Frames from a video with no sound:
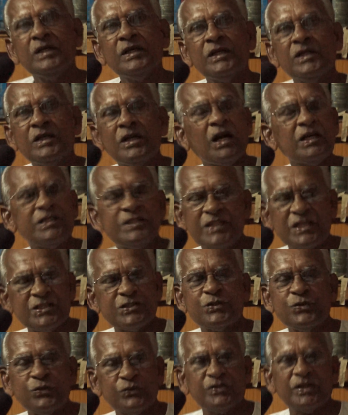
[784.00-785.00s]
not
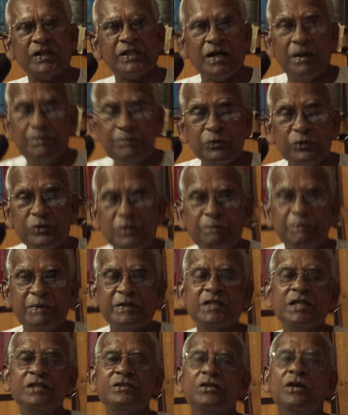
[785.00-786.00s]
just to succumb to the
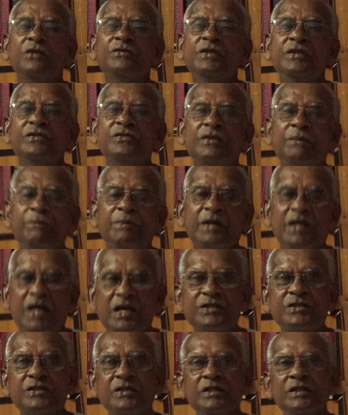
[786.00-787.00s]
pressures of this upper
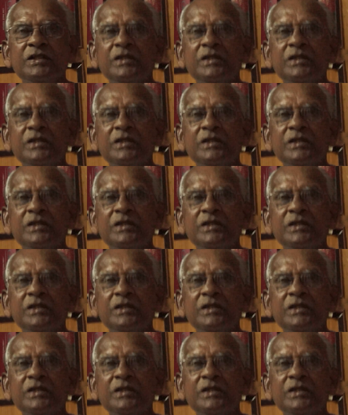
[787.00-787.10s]
caste